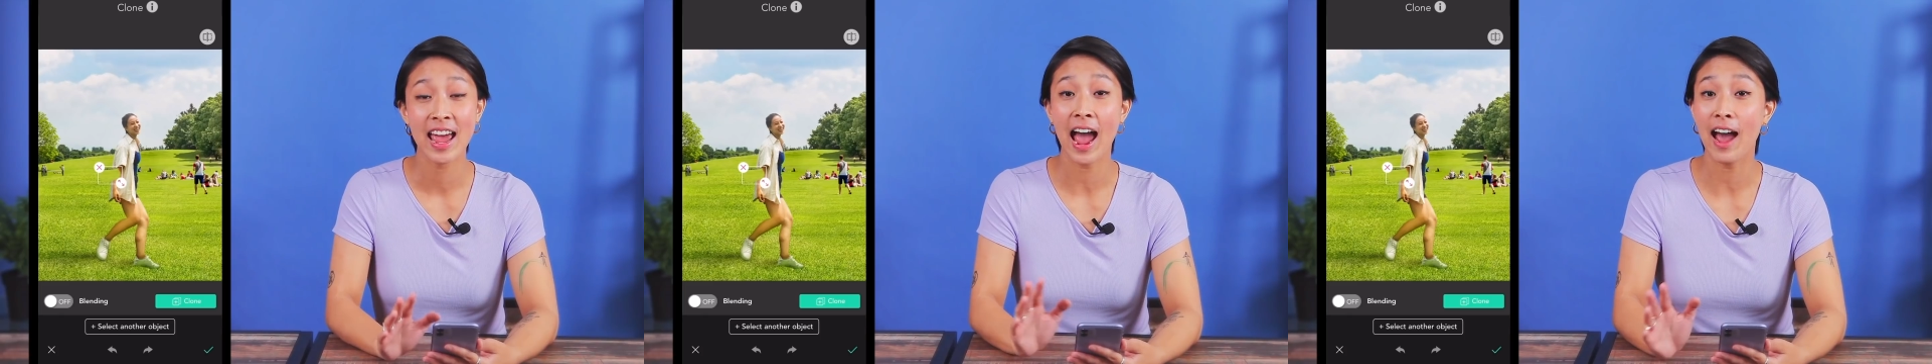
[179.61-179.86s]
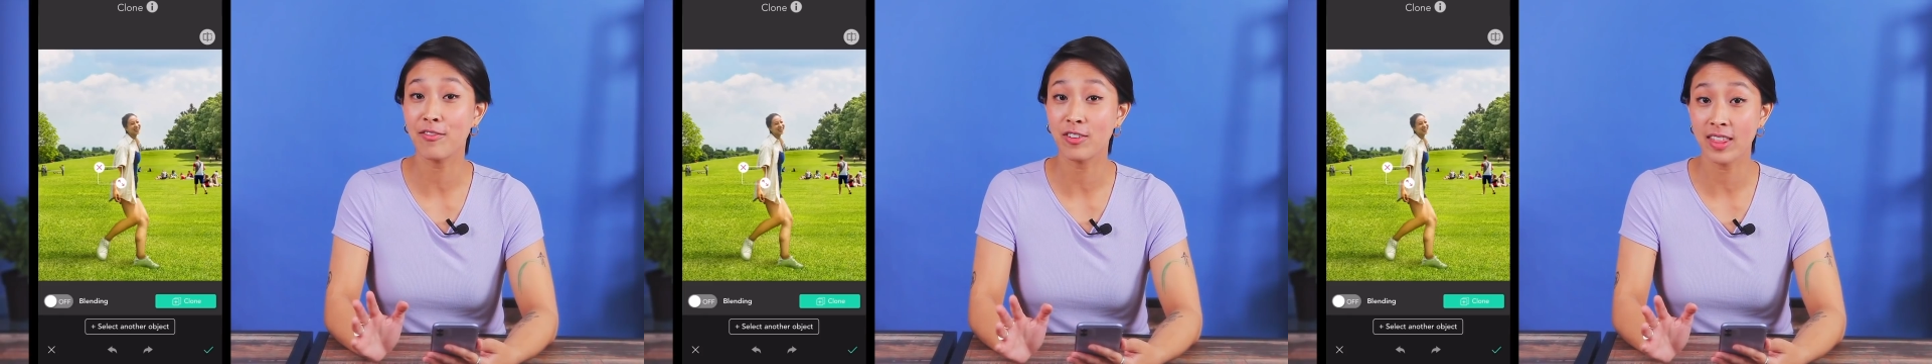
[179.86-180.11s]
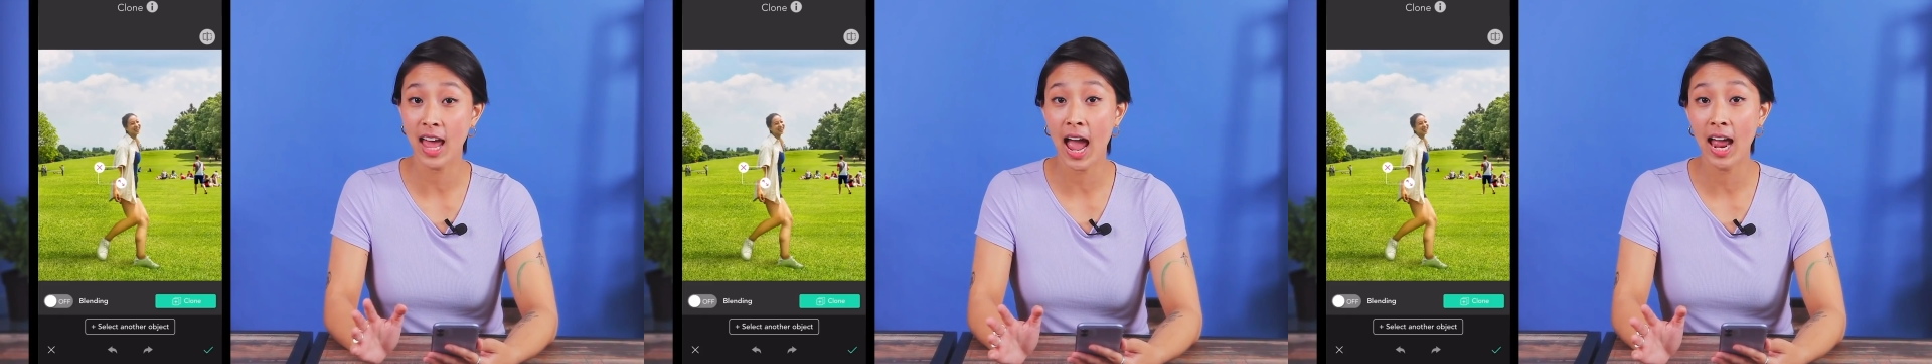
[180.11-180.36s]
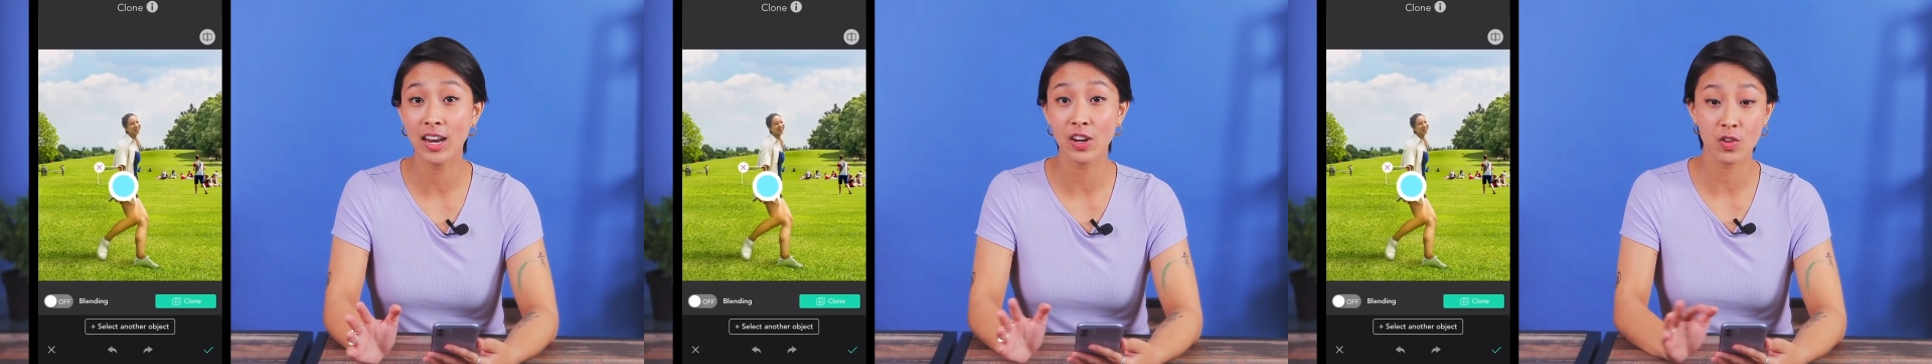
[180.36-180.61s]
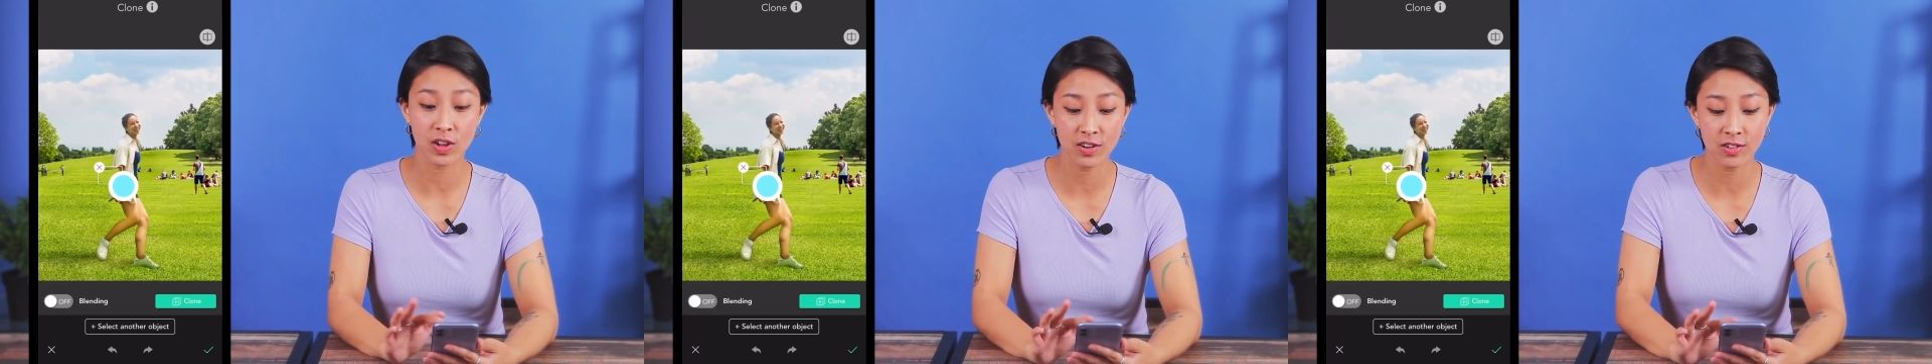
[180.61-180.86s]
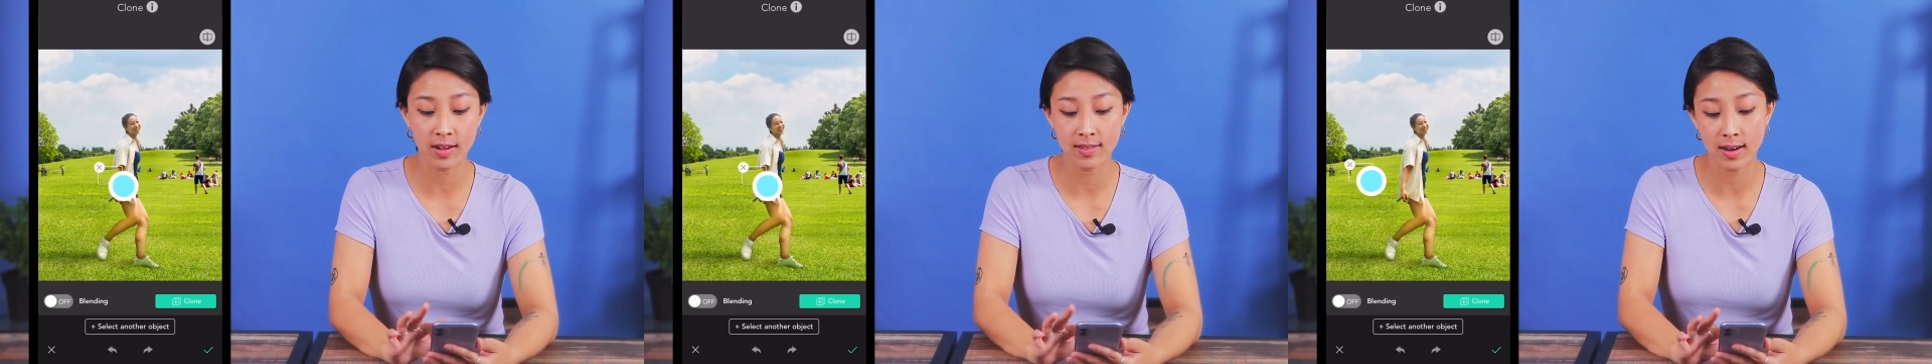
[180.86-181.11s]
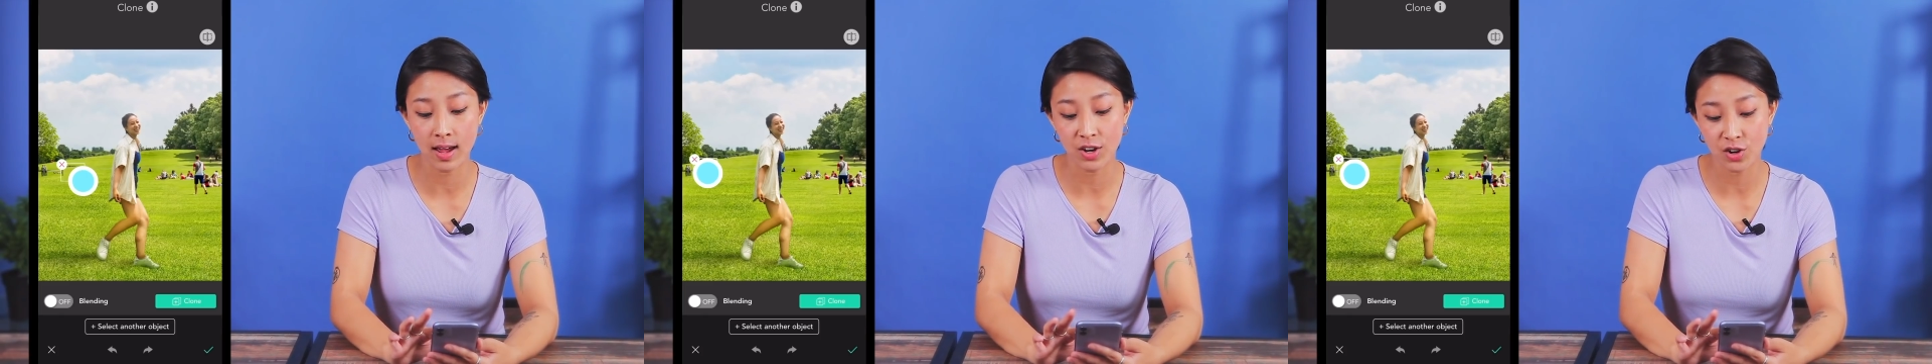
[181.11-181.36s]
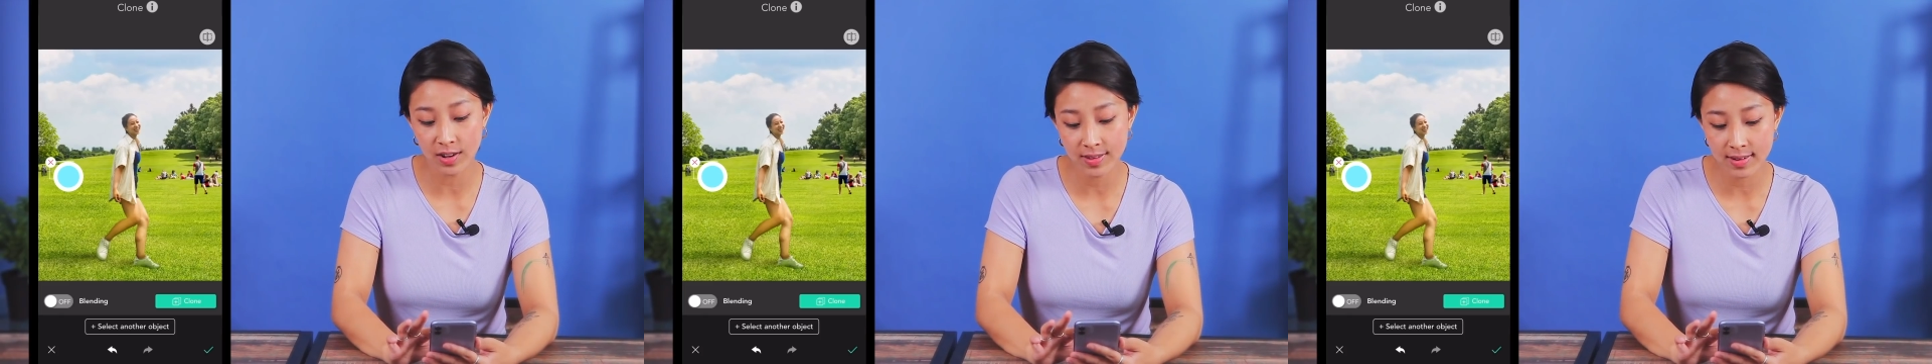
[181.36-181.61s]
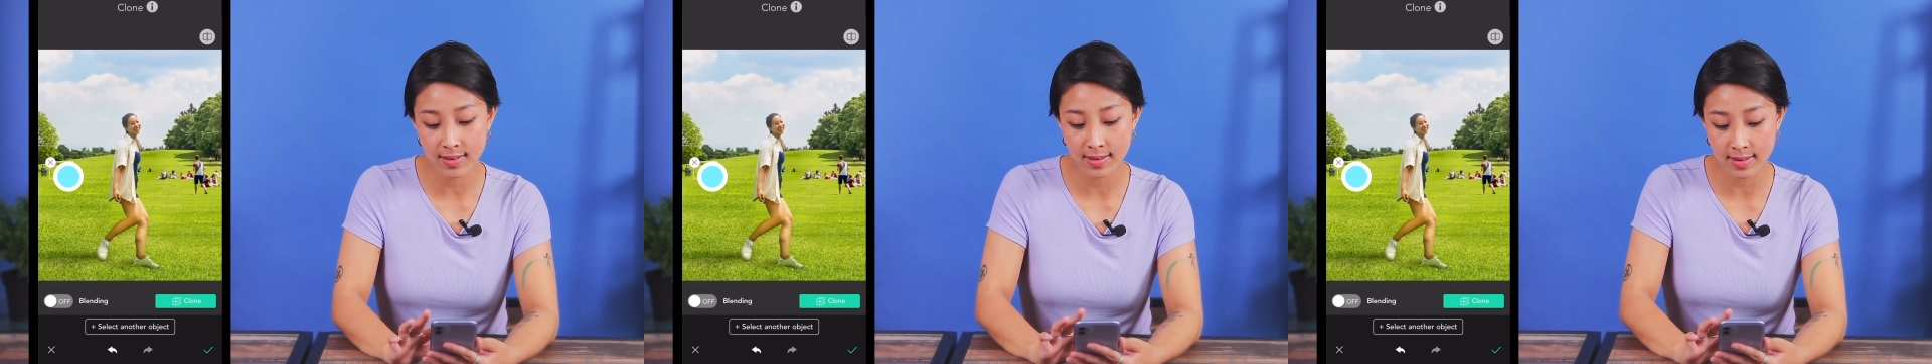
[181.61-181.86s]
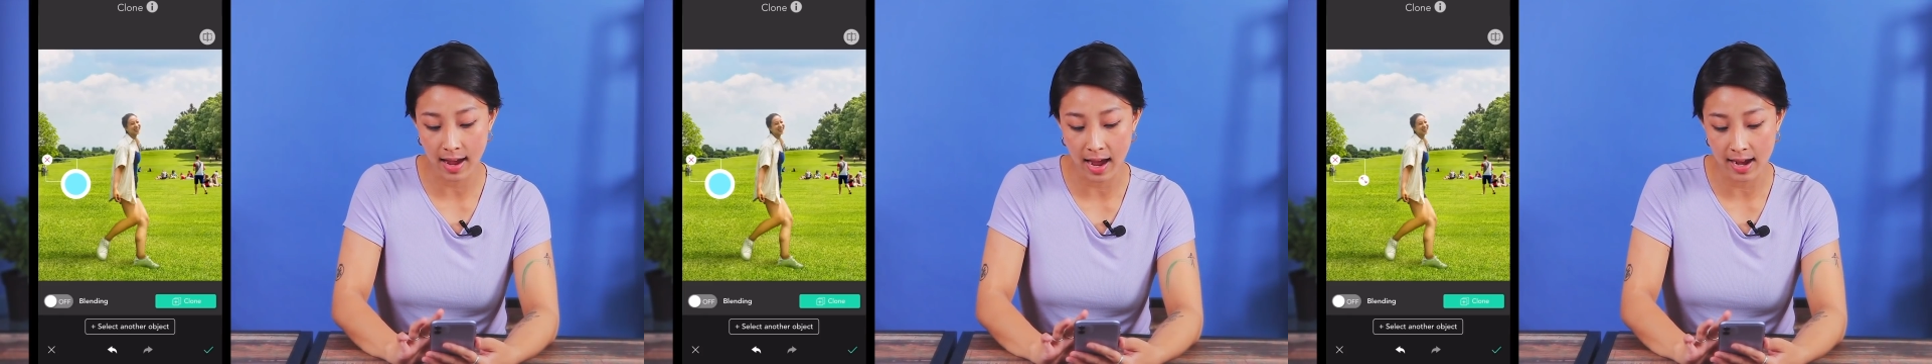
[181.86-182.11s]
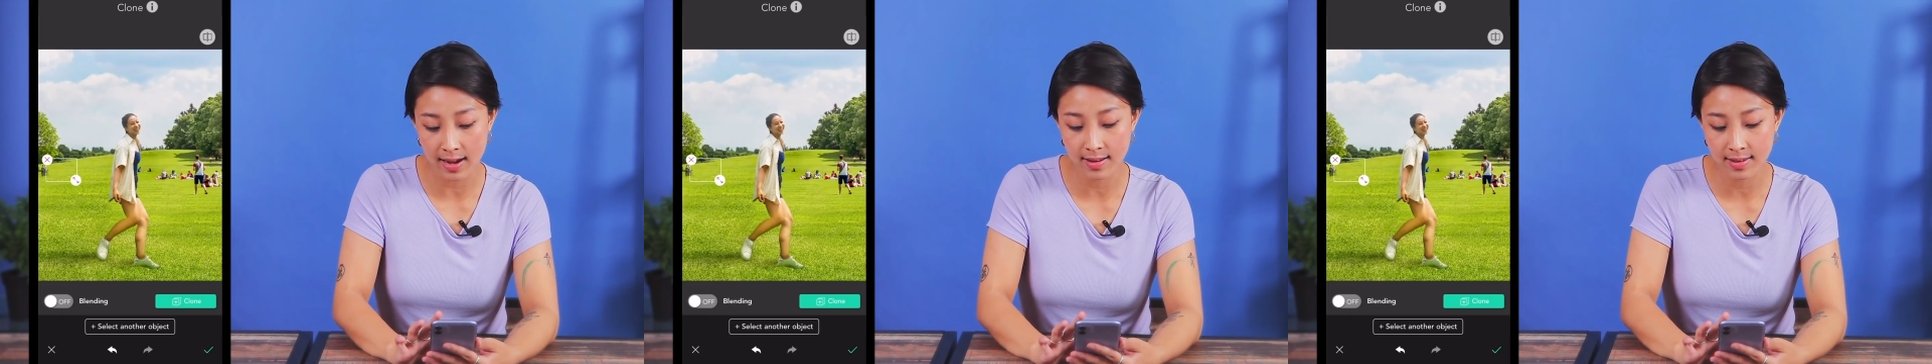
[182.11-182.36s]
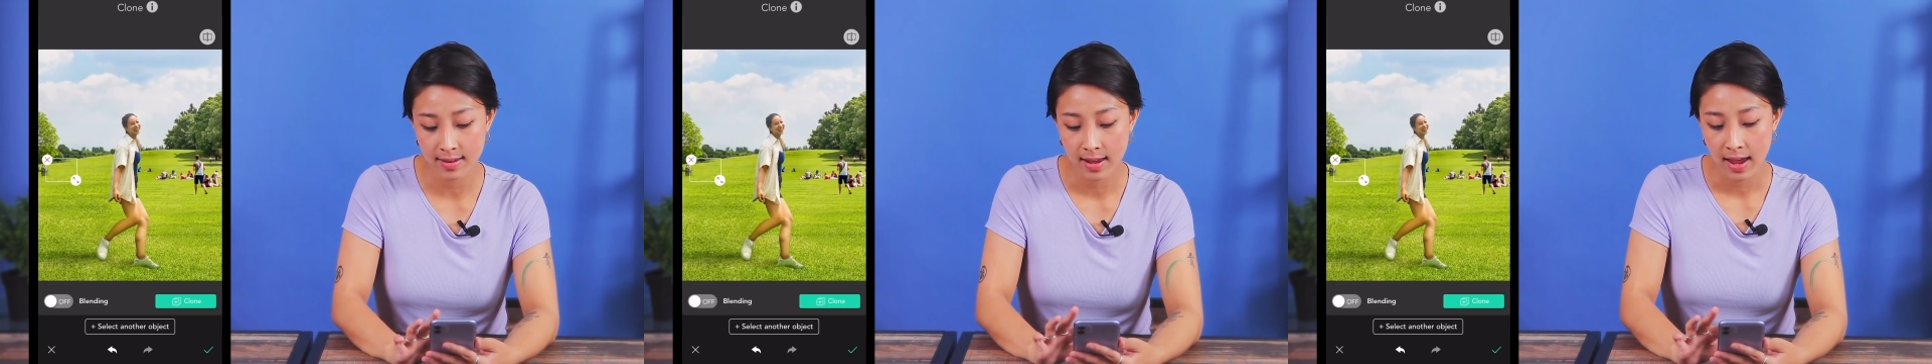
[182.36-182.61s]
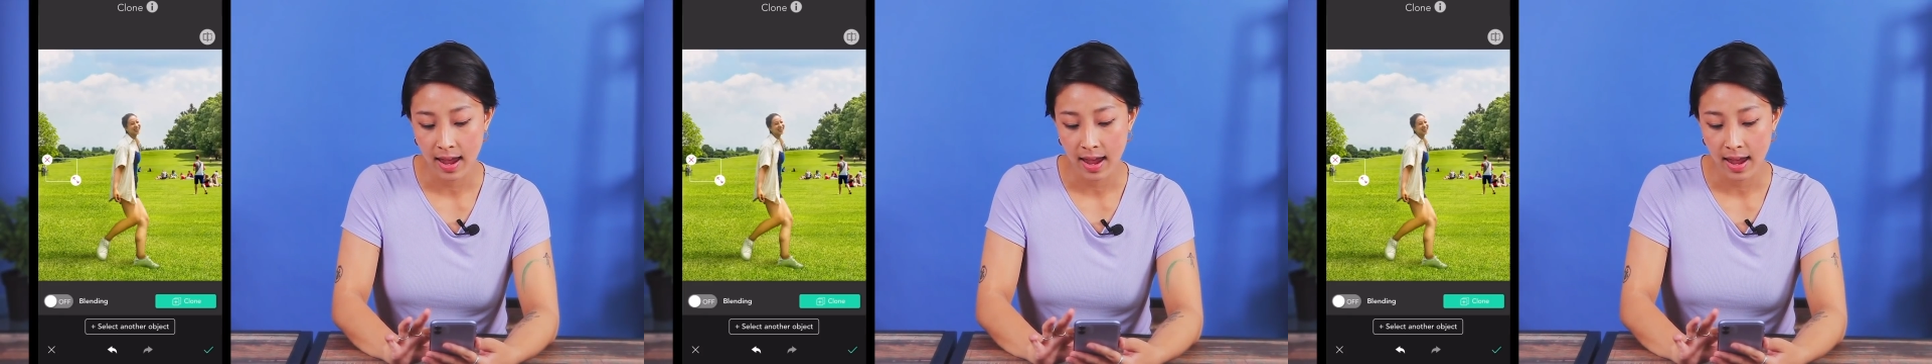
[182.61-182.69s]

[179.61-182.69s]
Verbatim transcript: After that, you can just adjust its size